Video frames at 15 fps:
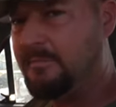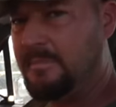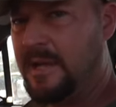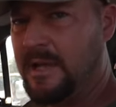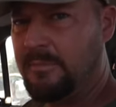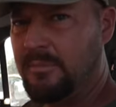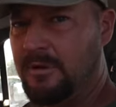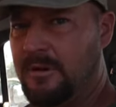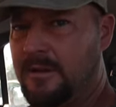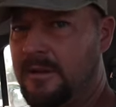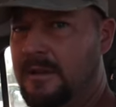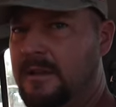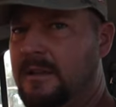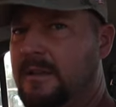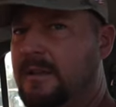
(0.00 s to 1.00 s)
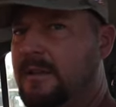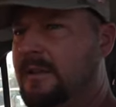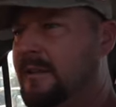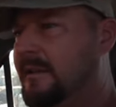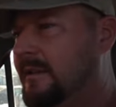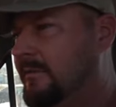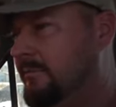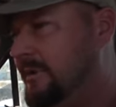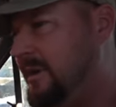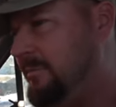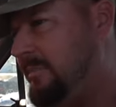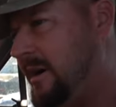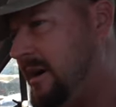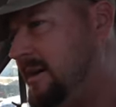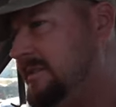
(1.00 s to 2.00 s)
on paper. When
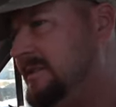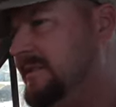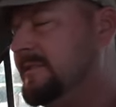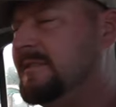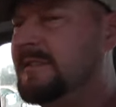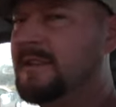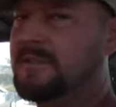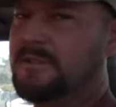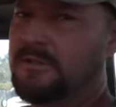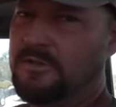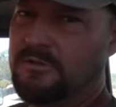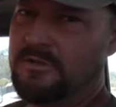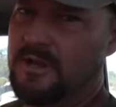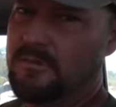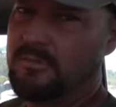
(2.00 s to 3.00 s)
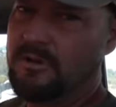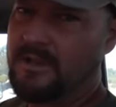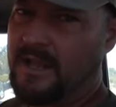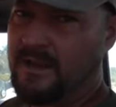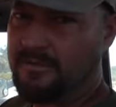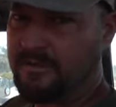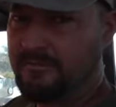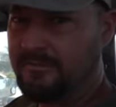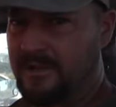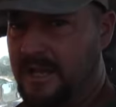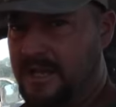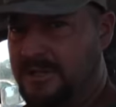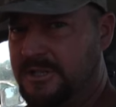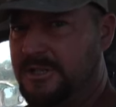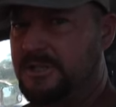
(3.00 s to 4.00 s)
it pauses, that's a new number. Count the
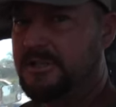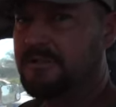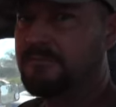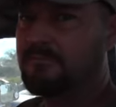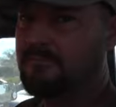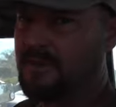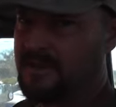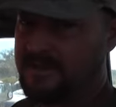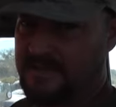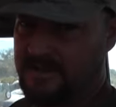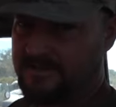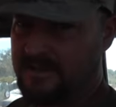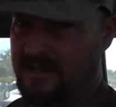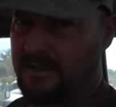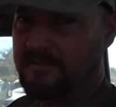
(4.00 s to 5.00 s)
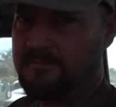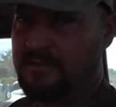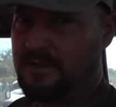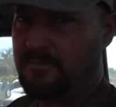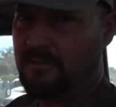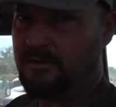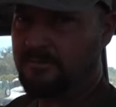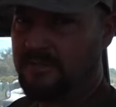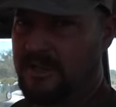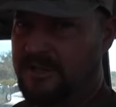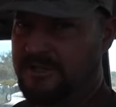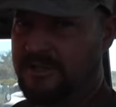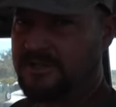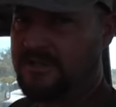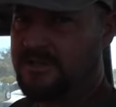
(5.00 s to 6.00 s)
flashes, write down that number of
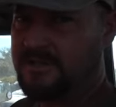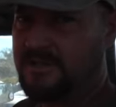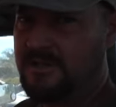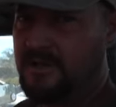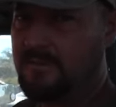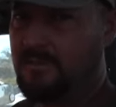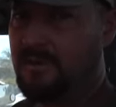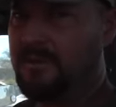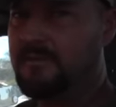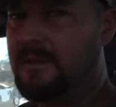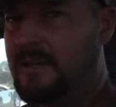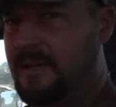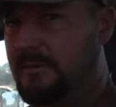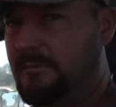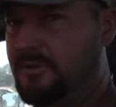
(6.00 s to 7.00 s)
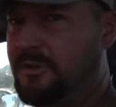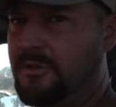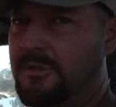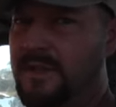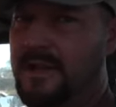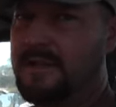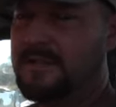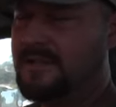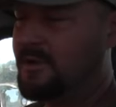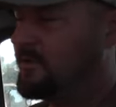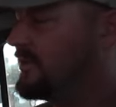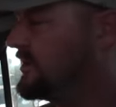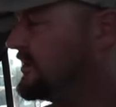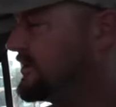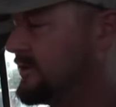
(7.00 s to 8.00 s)
flashes is a number will do that, so
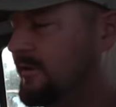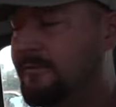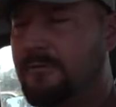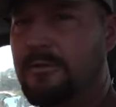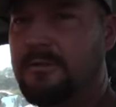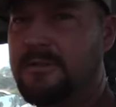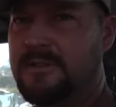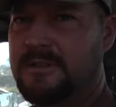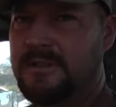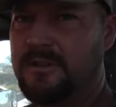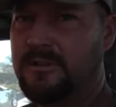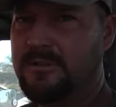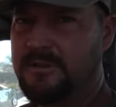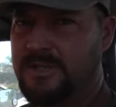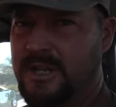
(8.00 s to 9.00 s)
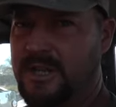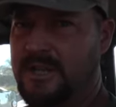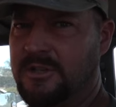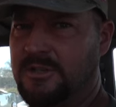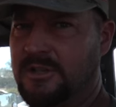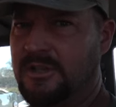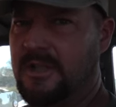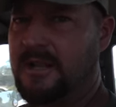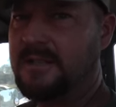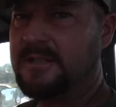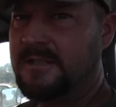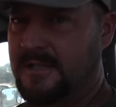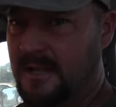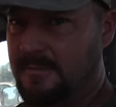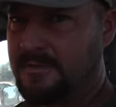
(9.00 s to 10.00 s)
on and so forth until the check engine light
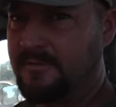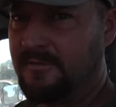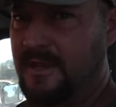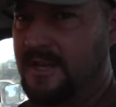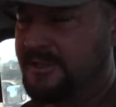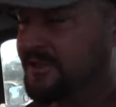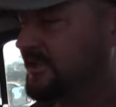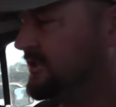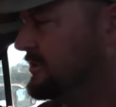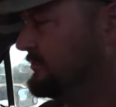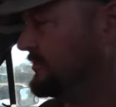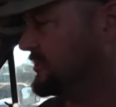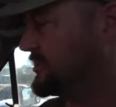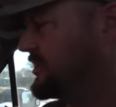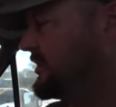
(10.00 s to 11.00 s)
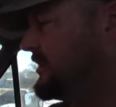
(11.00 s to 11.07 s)
stops flashing. So we're going to